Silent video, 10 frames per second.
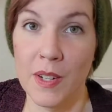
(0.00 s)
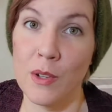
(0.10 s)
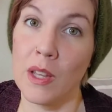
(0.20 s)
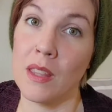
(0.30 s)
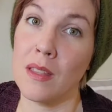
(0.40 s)

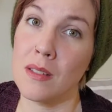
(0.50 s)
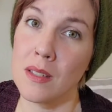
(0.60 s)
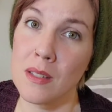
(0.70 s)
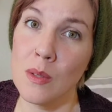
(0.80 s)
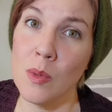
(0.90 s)
Okay, this
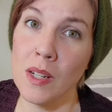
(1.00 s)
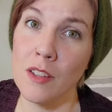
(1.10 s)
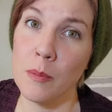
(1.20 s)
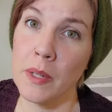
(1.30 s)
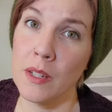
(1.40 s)
is the one
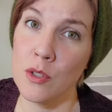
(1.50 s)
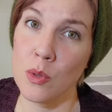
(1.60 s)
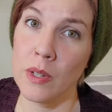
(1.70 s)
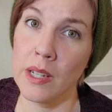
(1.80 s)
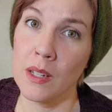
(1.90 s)
I've been
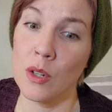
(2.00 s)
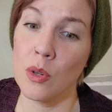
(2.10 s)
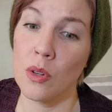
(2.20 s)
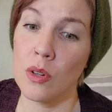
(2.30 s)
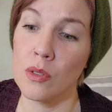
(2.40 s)
enjoying
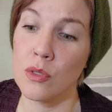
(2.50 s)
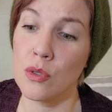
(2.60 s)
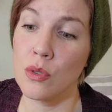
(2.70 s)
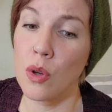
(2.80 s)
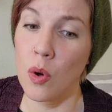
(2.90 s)

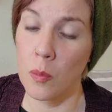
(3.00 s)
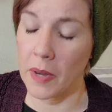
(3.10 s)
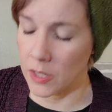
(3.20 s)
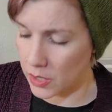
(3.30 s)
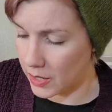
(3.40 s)
so
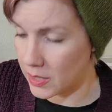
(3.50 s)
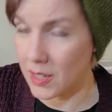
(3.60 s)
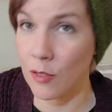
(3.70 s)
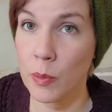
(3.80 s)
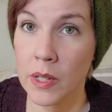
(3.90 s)
much, guys.
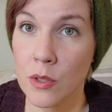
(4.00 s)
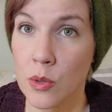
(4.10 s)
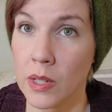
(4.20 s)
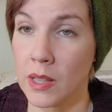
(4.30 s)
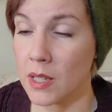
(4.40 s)
I've been
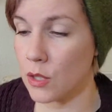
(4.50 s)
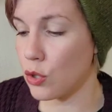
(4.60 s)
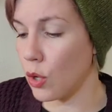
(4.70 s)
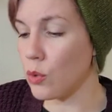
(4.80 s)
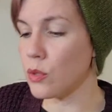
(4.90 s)
enjoying this
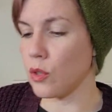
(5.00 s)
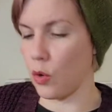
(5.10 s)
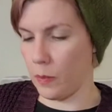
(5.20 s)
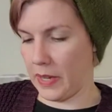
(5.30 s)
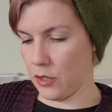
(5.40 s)
so
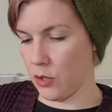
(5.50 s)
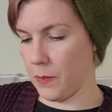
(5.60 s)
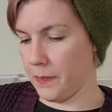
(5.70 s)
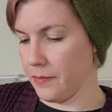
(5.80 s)
much.